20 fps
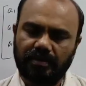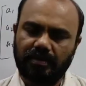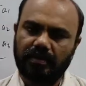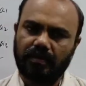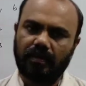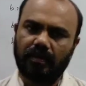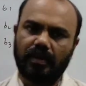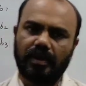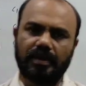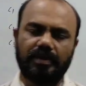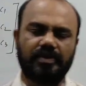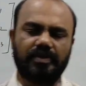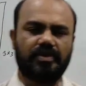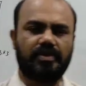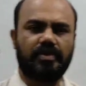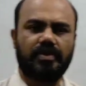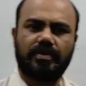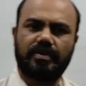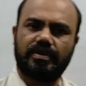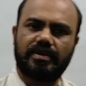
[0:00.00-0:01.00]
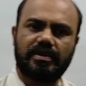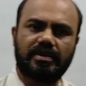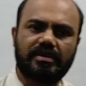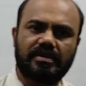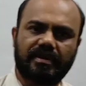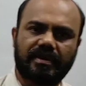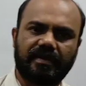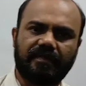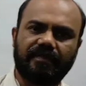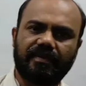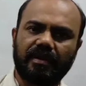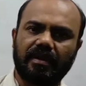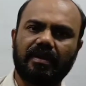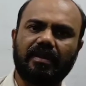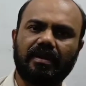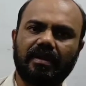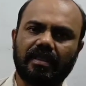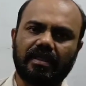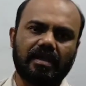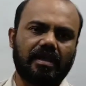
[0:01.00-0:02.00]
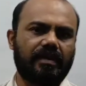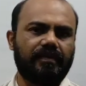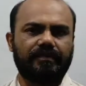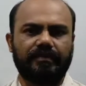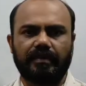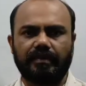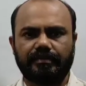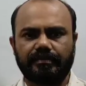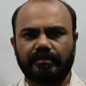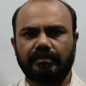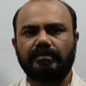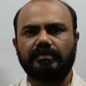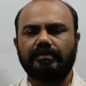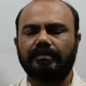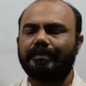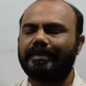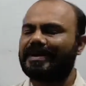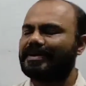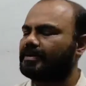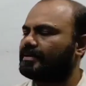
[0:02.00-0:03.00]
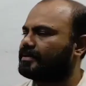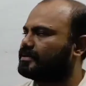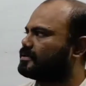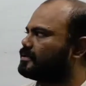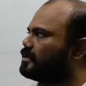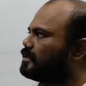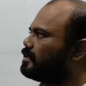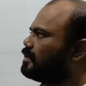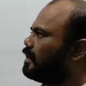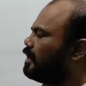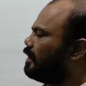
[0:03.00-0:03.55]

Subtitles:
1 or 2 questions are definitely there from matrix and